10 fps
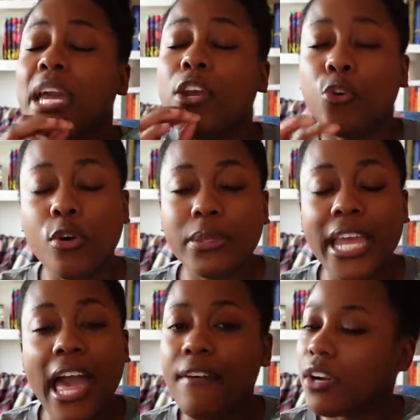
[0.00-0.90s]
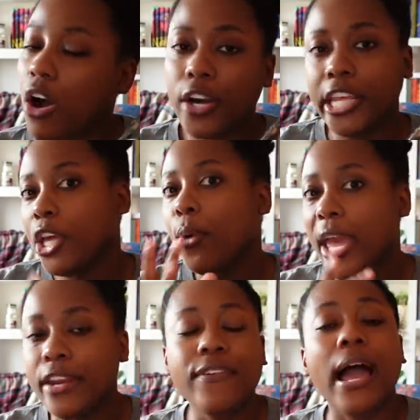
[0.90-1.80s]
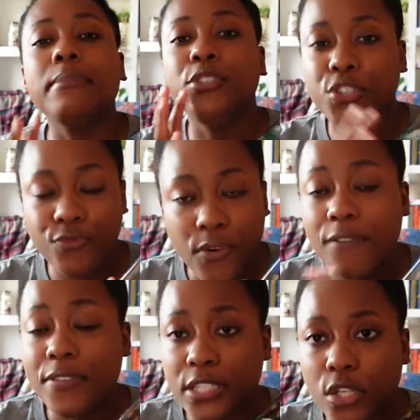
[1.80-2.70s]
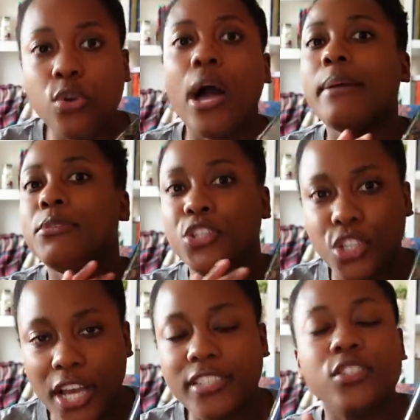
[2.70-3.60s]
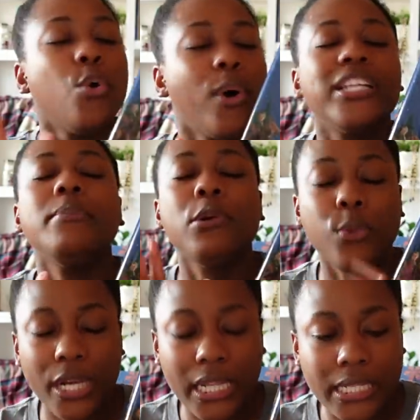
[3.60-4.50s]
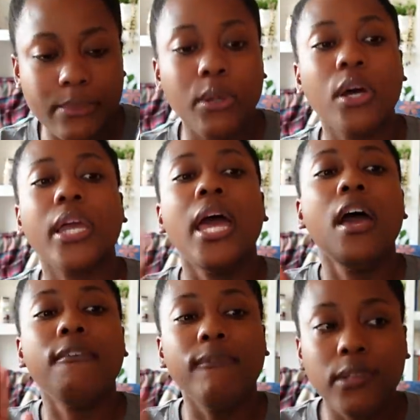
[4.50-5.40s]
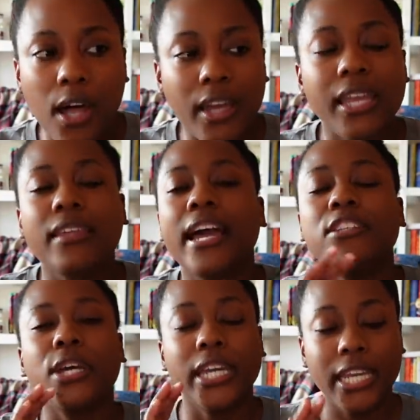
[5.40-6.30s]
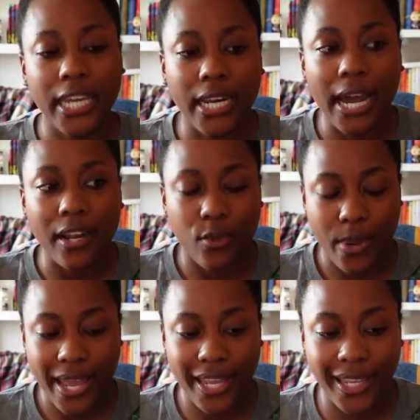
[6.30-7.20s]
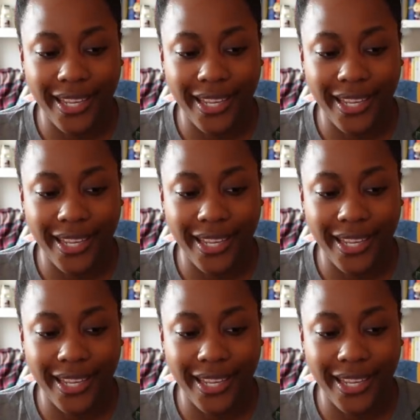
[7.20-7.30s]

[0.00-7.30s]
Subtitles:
Normally, I have an audio, and if I'm a physical, I'm just going to be reading this book, vlogging that so I can get it out of the way.